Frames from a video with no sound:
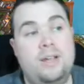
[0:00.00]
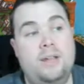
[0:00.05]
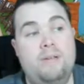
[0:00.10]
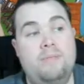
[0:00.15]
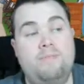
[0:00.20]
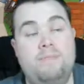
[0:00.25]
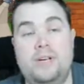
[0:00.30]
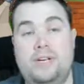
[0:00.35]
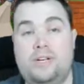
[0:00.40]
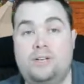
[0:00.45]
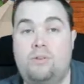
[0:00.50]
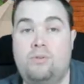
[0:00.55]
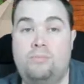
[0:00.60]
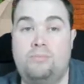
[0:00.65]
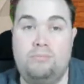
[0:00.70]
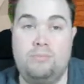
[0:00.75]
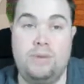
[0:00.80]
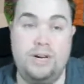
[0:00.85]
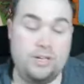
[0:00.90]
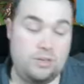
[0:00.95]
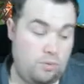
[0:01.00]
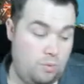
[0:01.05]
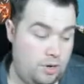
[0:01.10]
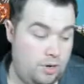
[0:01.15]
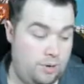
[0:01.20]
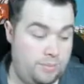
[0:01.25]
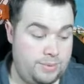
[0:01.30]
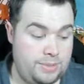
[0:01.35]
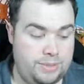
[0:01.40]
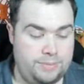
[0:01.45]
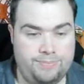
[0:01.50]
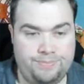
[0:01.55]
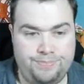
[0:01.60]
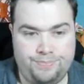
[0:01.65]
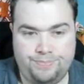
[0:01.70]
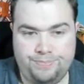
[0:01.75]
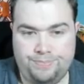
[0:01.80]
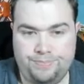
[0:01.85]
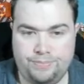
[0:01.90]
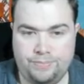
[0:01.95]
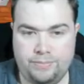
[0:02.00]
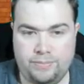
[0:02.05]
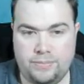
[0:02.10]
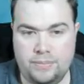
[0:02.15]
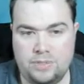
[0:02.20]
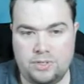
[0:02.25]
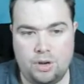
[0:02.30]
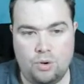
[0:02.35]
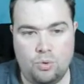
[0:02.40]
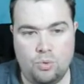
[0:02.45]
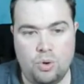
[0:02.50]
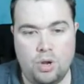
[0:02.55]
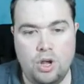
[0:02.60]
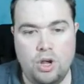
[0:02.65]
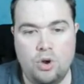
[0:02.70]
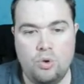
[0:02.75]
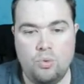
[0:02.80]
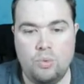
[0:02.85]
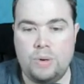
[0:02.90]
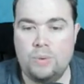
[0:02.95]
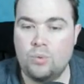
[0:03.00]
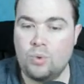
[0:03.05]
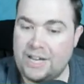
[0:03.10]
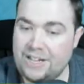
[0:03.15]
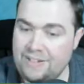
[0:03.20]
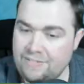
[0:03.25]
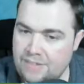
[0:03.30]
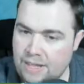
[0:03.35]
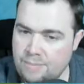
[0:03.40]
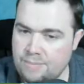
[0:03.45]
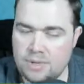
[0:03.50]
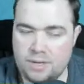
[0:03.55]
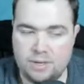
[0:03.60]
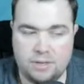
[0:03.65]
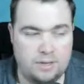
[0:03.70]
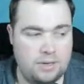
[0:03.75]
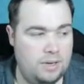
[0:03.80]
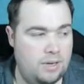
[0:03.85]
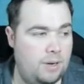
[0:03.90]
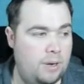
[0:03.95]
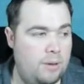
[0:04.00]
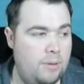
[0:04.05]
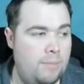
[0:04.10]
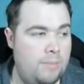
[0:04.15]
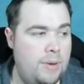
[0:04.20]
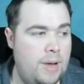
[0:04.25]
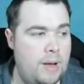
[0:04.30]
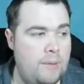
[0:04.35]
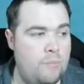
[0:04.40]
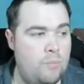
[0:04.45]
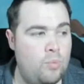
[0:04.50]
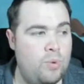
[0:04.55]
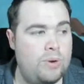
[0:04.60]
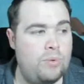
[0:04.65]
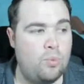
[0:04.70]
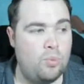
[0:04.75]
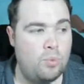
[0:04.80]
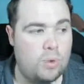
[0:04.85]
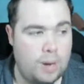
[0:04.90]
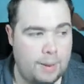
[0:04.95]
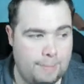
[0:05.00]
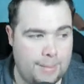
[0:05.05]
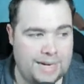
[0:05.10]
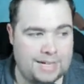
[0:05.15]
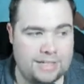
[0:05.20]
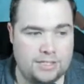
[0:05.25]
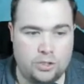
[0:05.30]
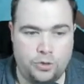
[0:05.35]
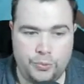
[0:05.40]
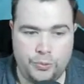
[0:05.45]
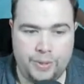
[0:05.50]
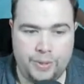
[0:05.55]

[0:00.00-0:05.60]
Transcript: medical herbs. So we will leave them, and we will come back to